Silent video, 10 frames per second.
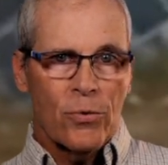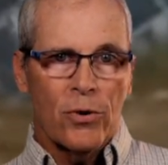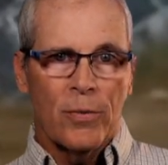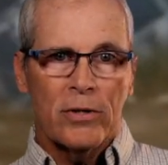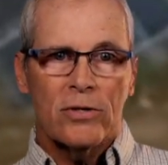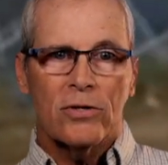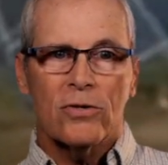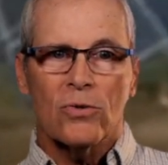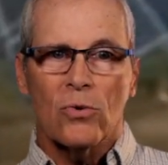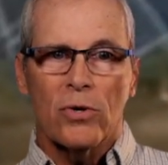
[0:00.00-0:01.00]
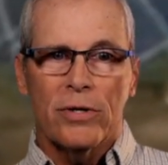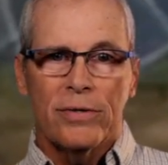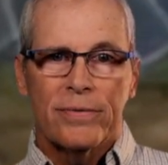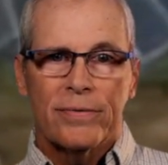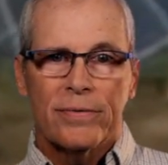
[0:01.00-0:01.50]
Pretty much
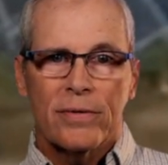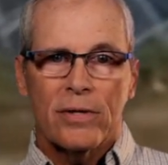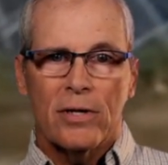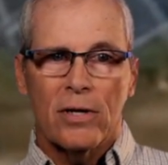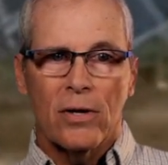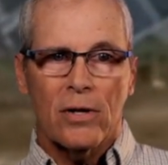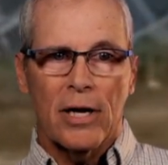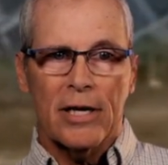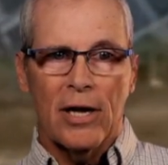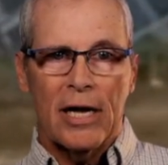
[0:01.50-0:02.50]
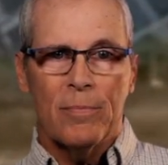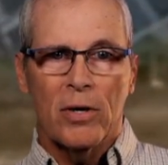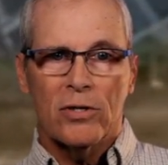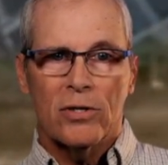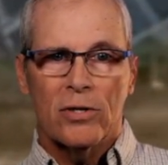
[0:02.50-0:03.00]
destroyed. Doesn't look like it had
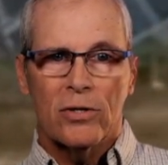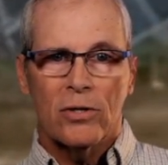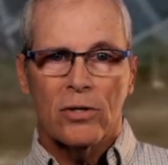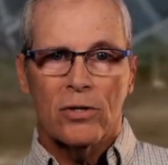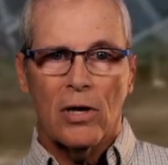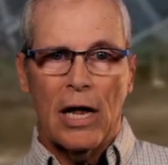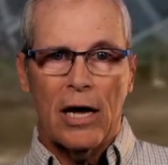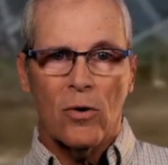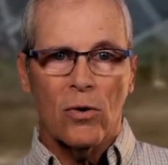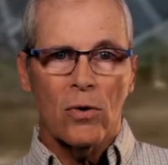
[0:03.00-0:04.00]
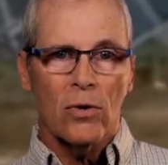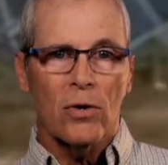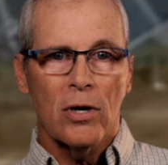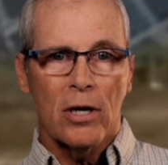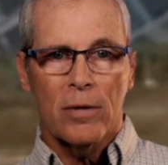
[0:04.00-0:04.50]
much lateral
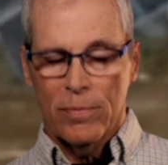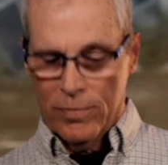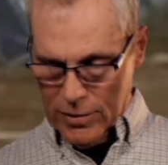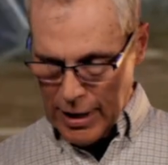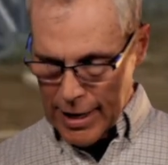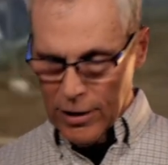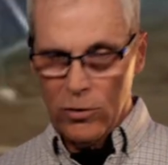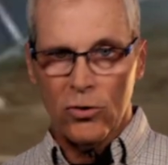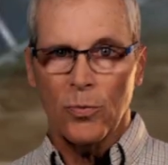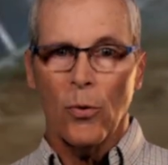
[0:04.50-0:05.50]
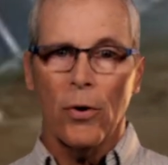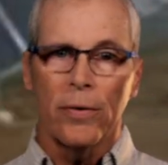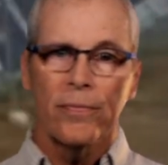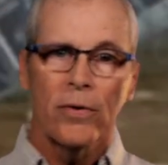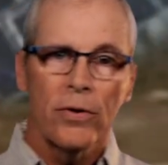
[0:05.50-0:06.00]
or diagonal
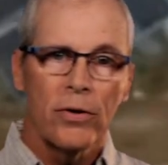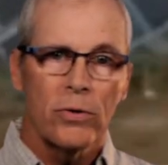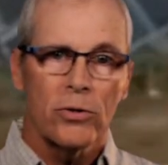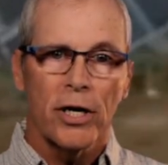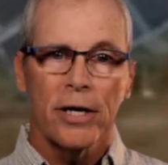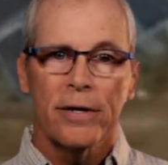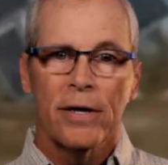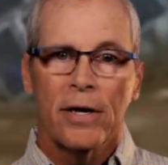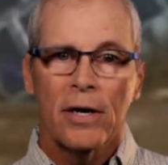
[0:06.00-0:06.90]
support on those yet.